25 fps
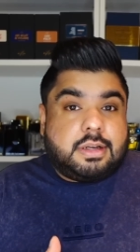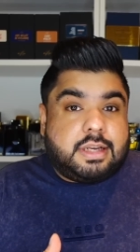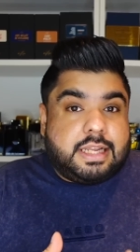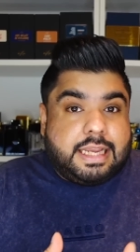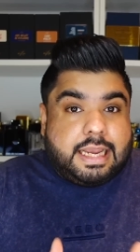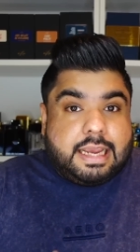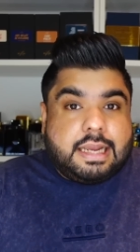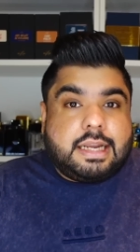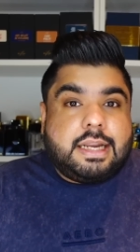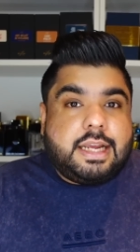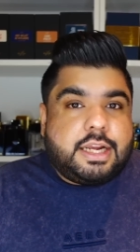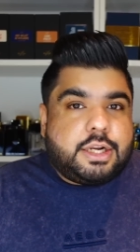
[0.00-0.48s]

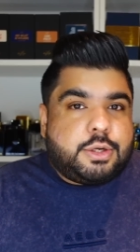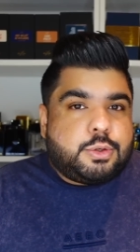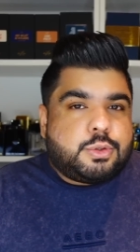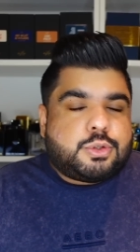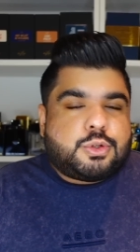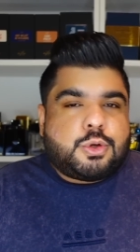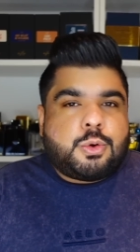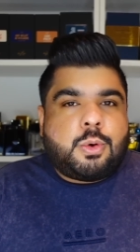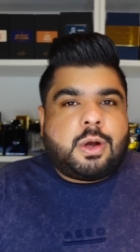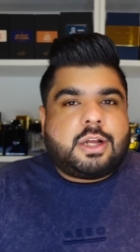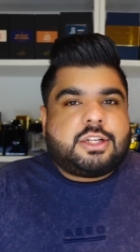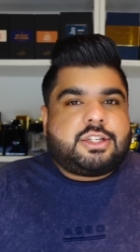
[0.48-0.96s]
DNA to
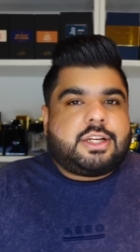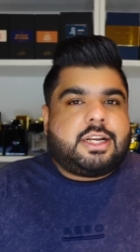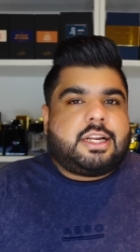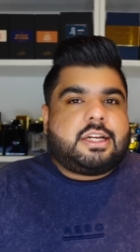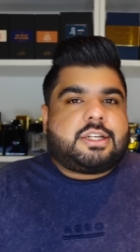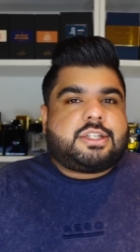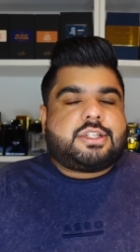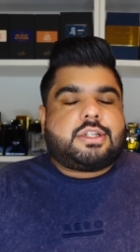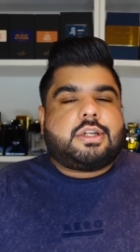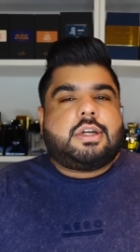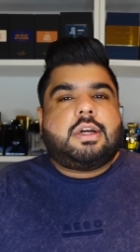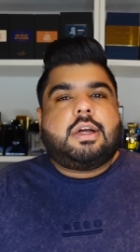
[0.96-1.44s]
Sauvage
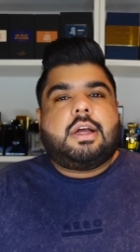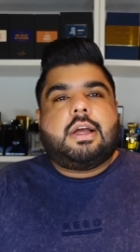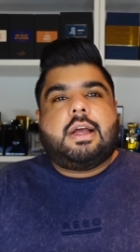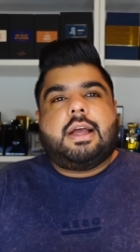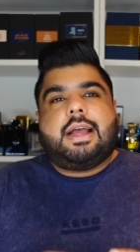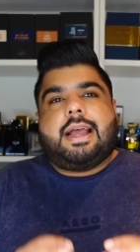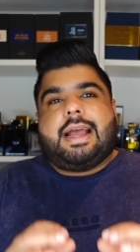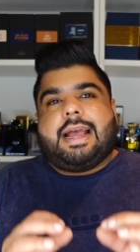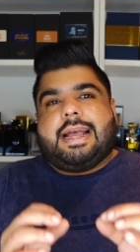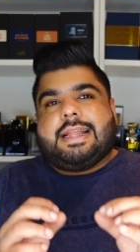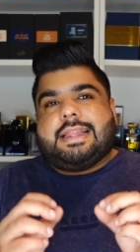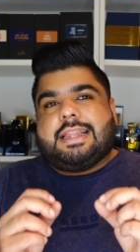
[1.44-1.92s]
Elixir,
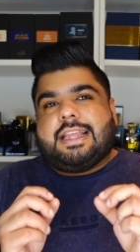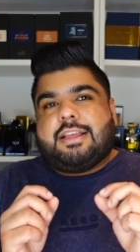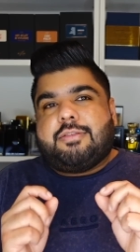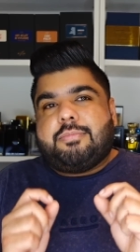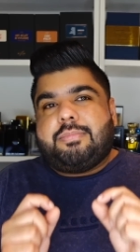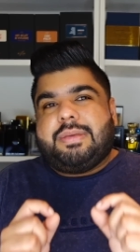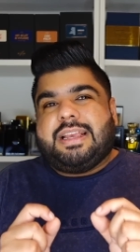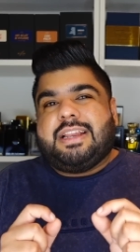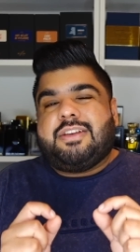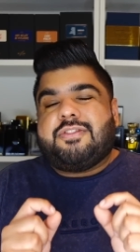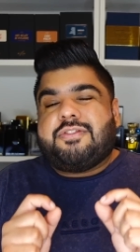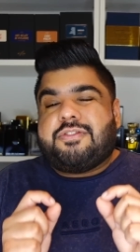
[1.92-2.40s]
and
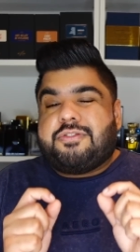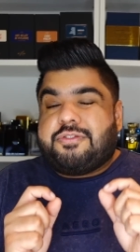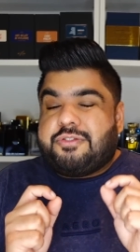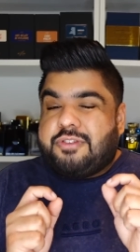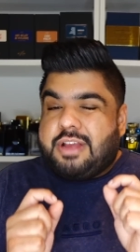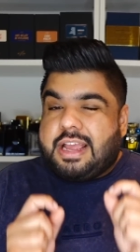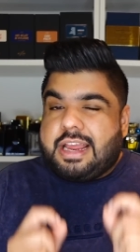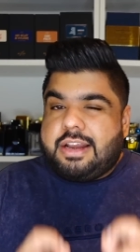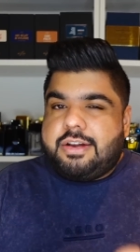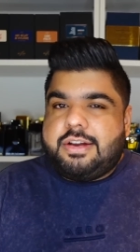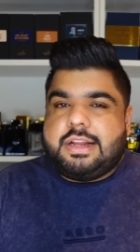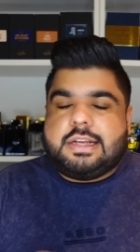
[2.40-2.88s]
they've been
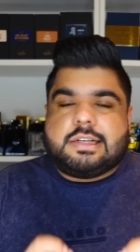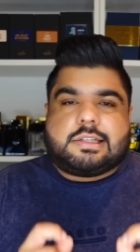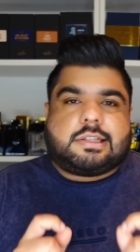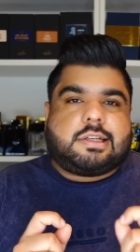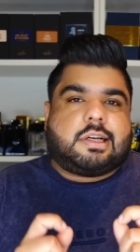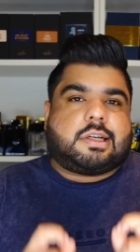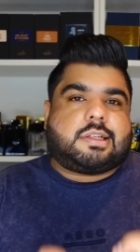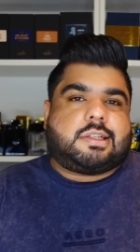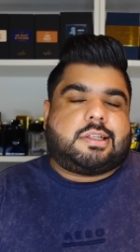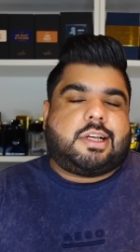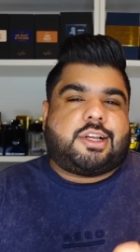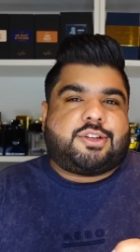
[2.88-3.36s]
very
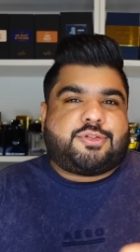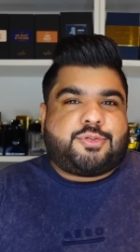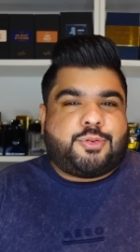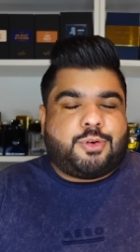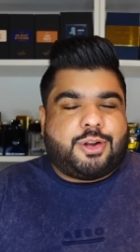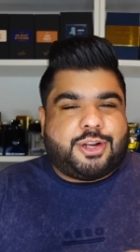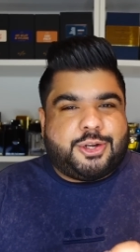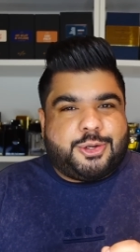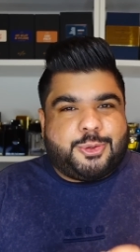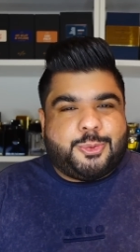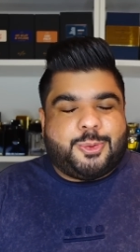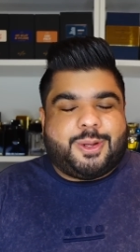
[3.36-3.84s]

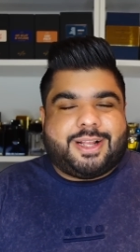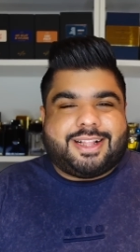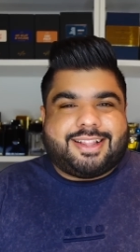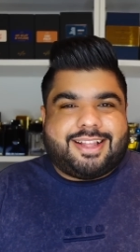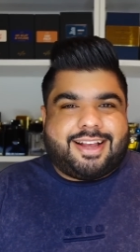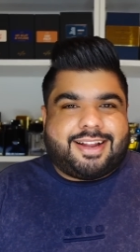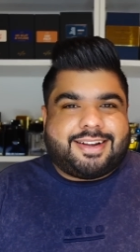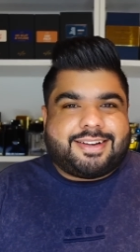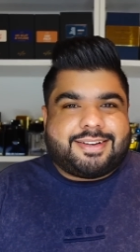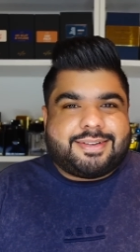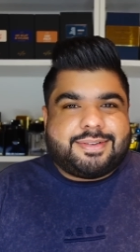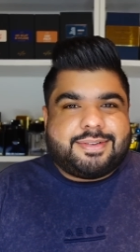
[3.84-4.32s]
successful at doing
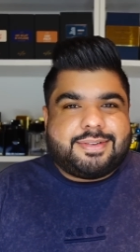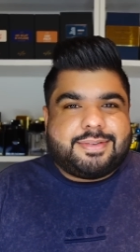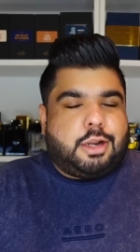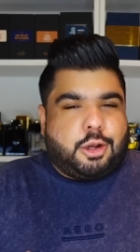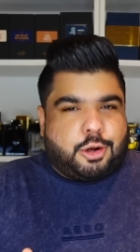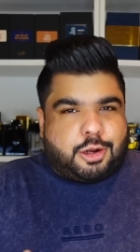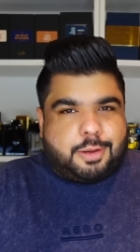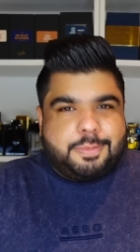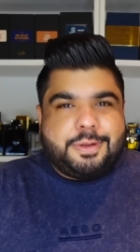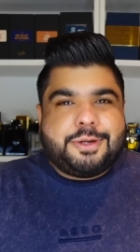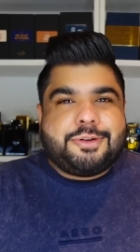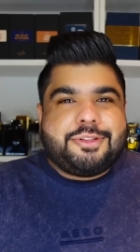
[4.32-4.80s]
that.
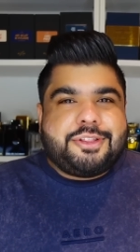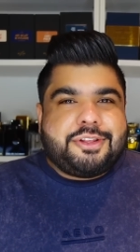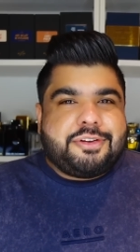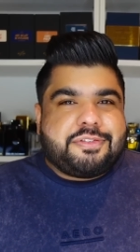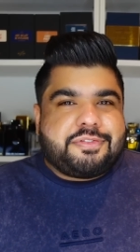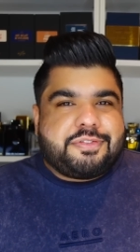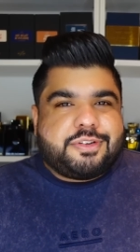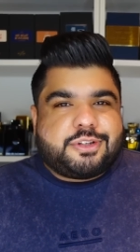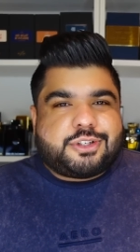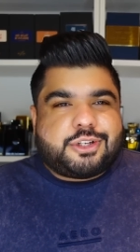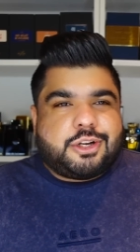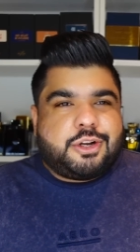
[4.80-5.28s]
Now coming to the
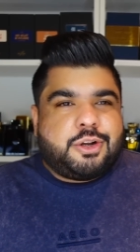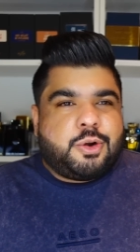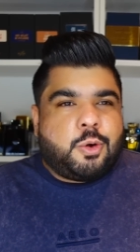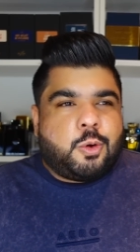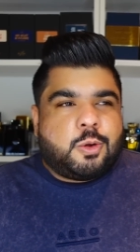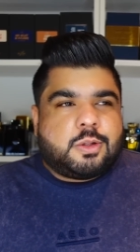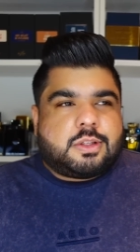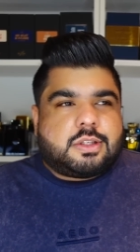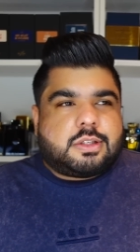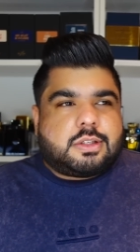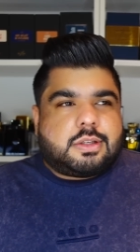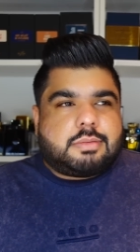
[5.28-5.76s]
official
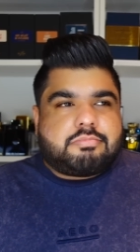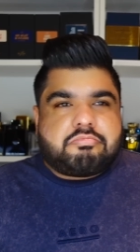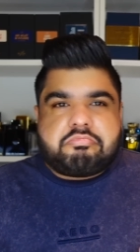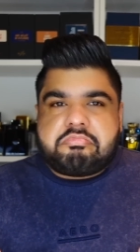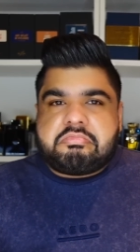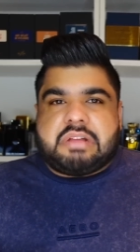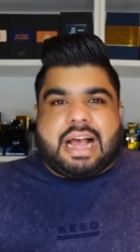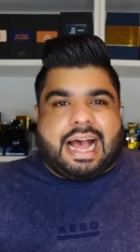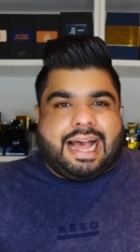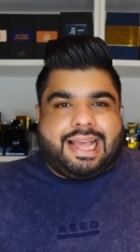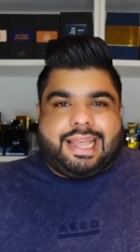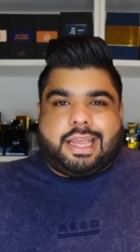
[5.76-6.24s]
notes,
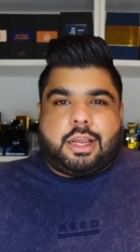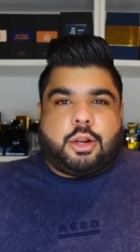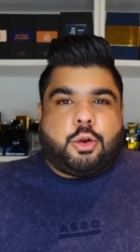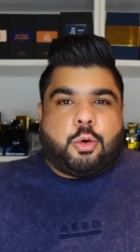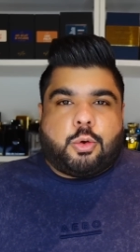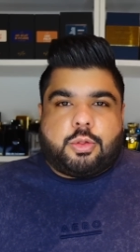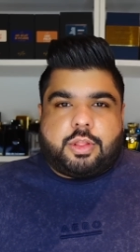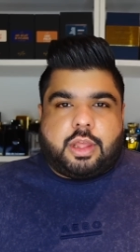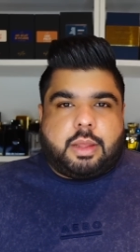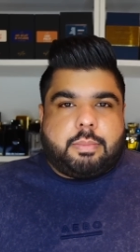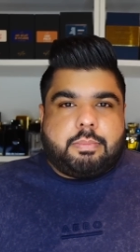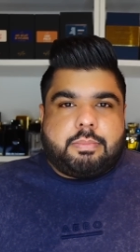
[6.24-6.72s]
I
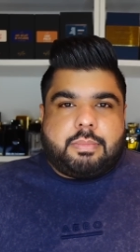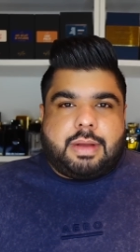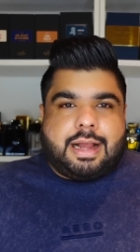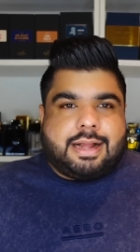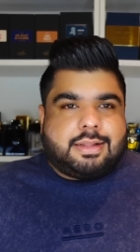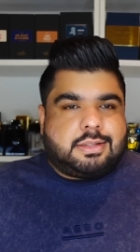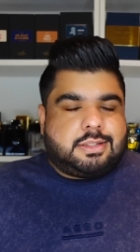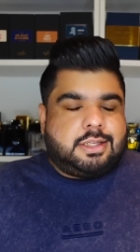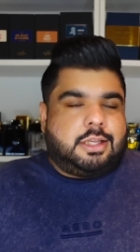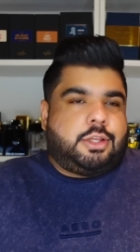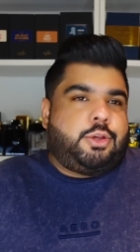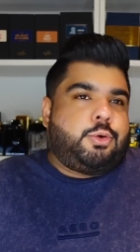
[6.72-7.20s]
ignore them.
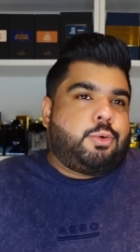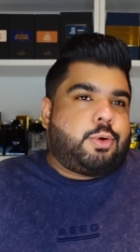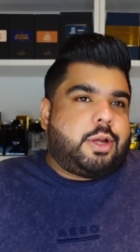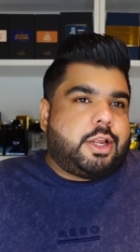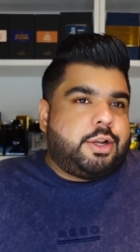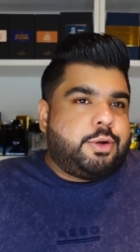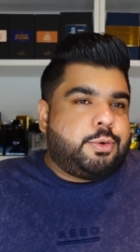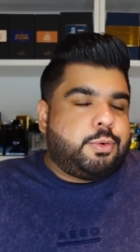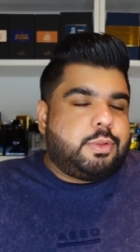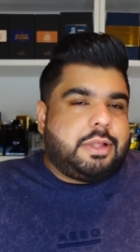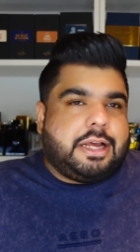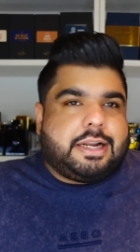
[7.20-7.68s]
I'd say you
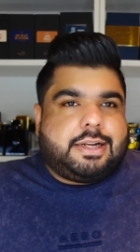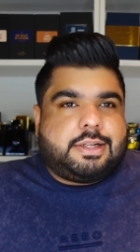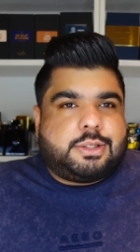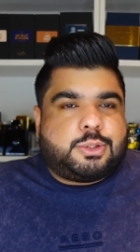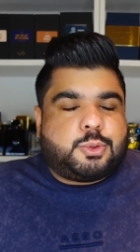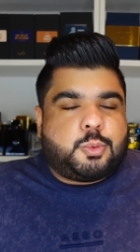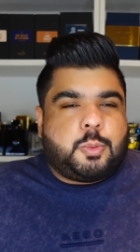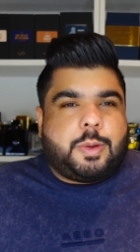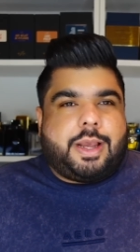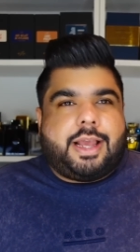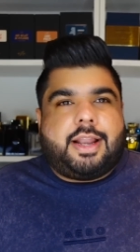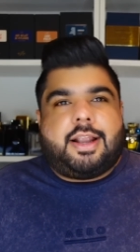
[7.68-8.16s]
can do that
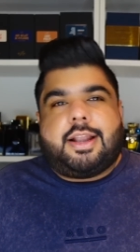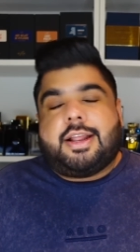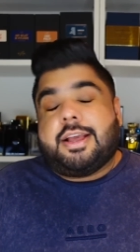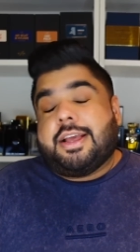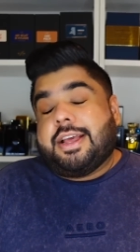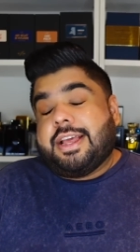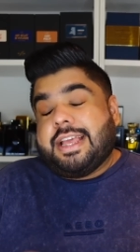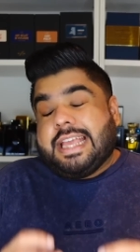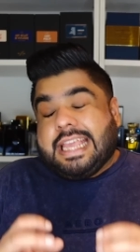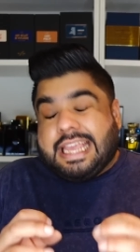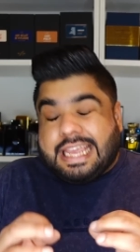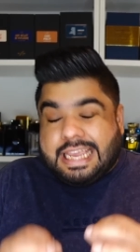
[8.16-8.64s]
as well,
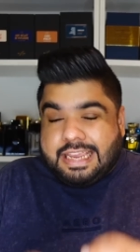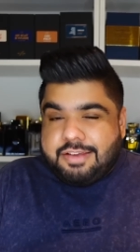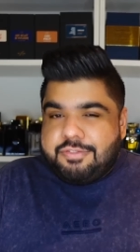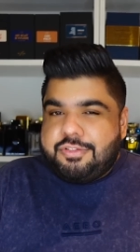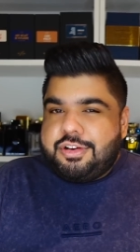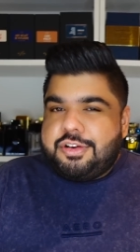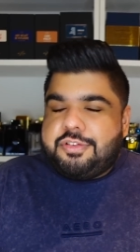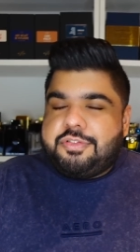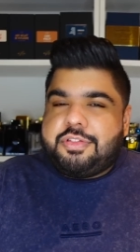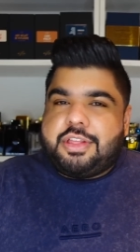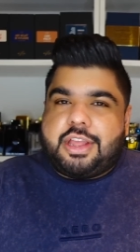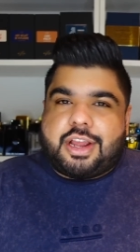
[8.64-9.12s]

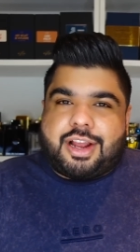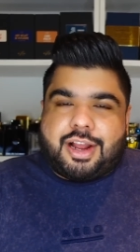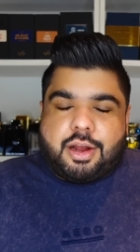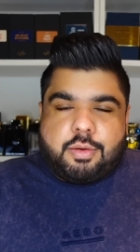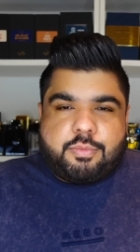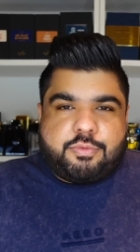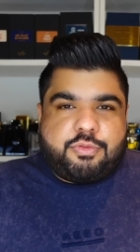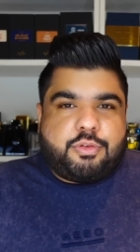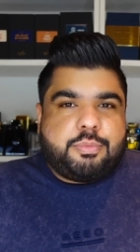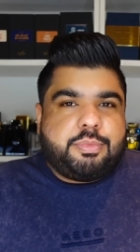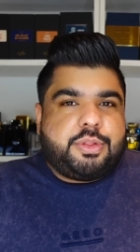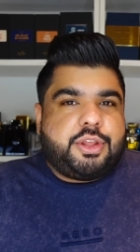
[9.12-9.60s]
even if they
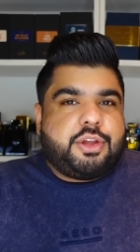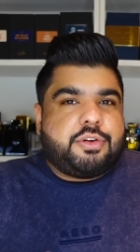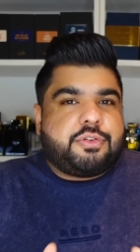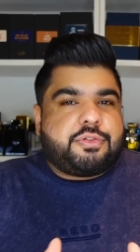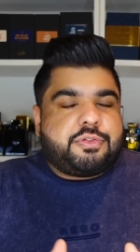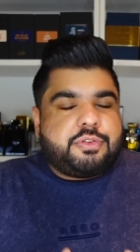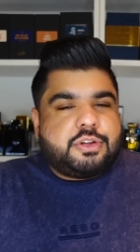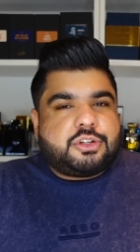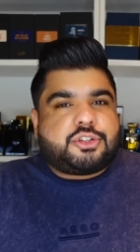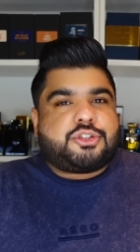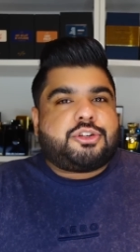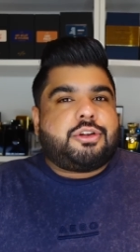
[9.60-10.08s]
come from the
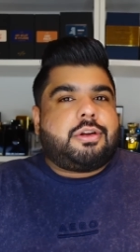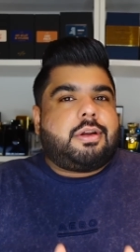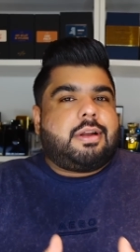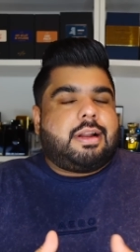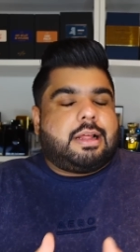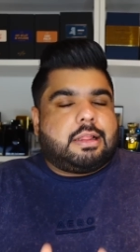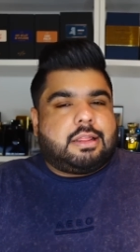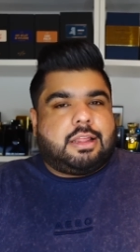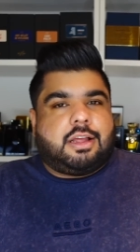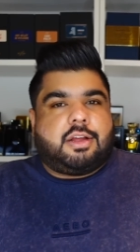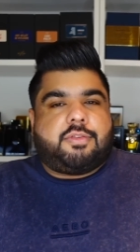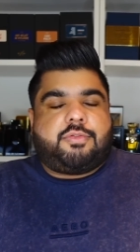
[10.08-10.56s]
official
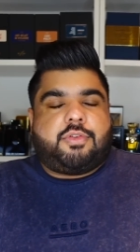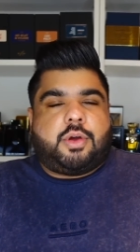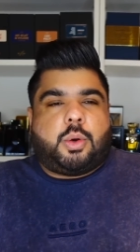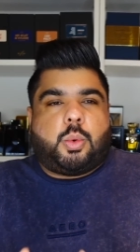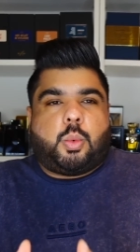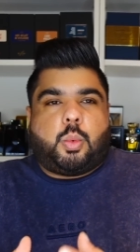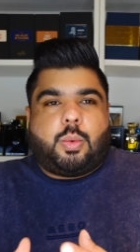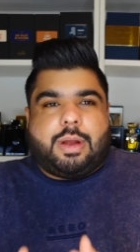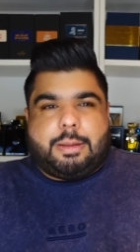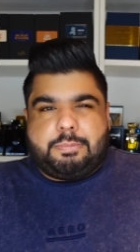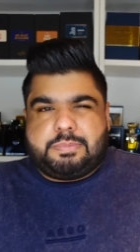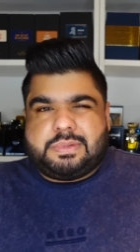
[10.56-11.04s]
Lattafa
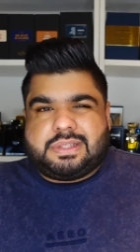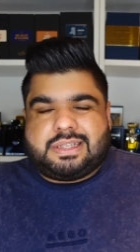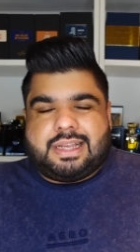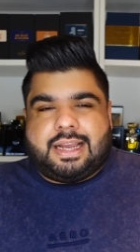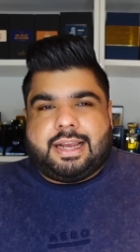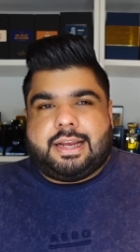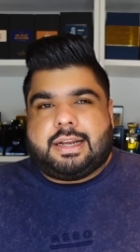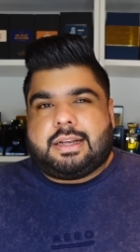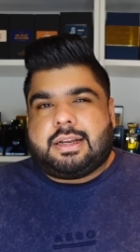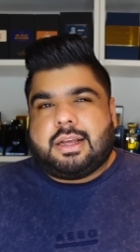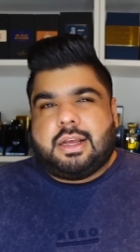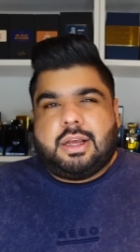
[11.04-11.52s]

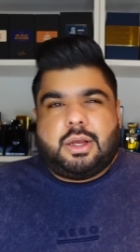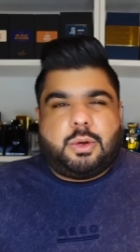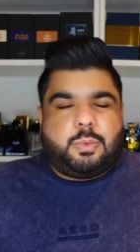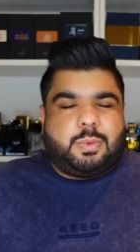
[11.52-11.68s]
website.